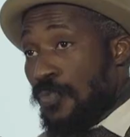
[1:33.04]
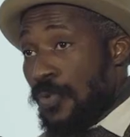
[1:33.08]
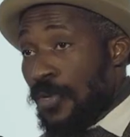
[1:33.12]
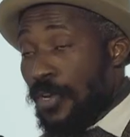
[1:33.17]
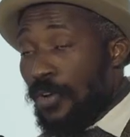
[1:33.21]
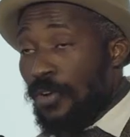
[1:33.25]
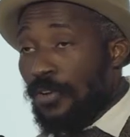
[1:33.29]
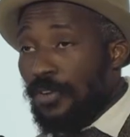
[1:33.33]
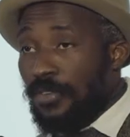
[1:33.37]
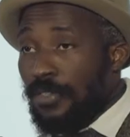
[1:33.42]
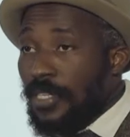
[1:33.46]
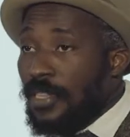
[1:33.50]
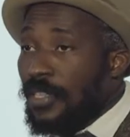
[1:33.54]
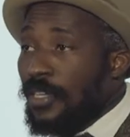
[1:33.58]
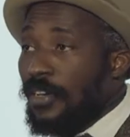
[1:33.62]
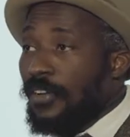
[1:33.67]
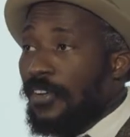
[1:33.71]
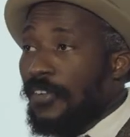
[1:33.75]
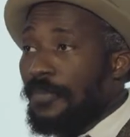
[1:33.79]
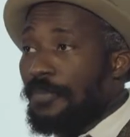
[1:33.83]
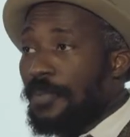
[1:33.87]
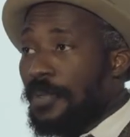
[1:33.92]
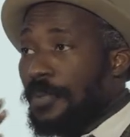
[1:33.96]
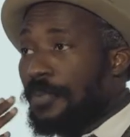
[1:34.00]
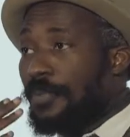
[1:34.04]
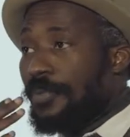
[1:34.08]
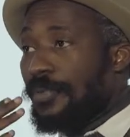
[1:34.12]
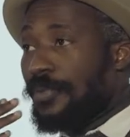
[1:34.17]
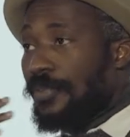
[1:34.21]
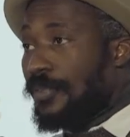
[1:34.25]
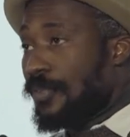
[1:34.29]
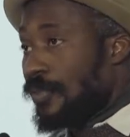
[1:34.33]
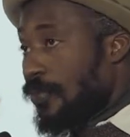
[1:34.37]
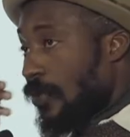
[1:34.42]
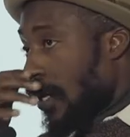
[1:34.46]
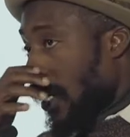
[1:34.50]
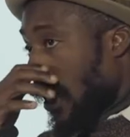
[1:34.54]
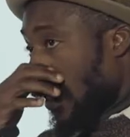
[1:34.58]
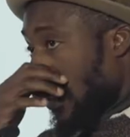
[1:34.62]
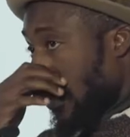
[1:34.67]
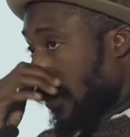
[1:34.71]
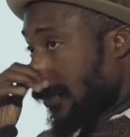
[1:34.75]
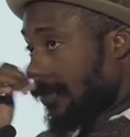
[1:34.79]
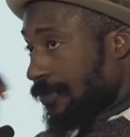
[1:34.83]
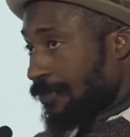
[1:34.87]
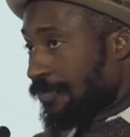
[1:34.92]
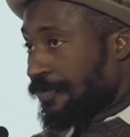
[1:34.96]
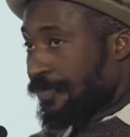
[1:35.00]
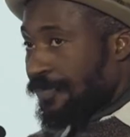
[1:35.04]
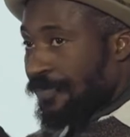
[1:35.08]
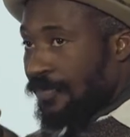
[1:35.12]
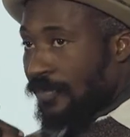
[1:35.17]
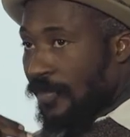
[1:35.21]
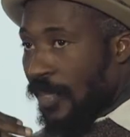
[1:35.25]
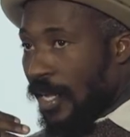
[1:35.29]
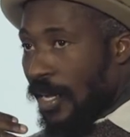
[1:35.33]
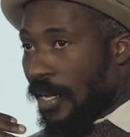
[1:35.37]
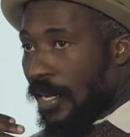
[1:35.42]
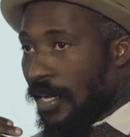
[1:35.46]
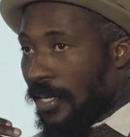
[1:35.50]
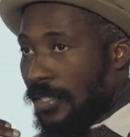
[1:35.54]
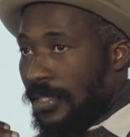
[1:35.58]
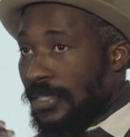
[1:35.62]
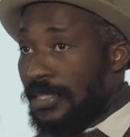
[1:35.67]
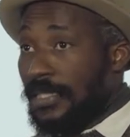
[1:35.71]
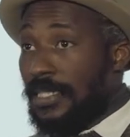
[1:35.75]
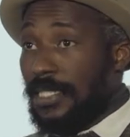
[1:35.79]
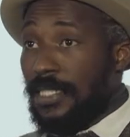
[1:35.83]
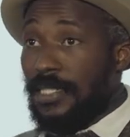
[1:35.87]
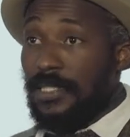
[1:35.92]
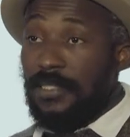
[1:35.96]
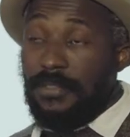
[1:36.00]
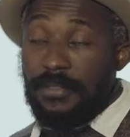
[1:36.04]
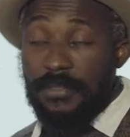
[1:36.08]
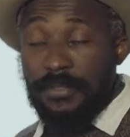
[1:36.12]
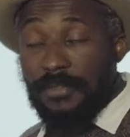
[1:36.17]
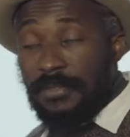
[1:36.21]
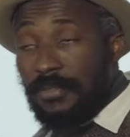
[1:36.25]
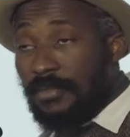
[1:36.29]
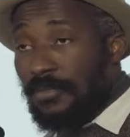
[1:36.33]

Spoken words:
we don't only think of people who can see.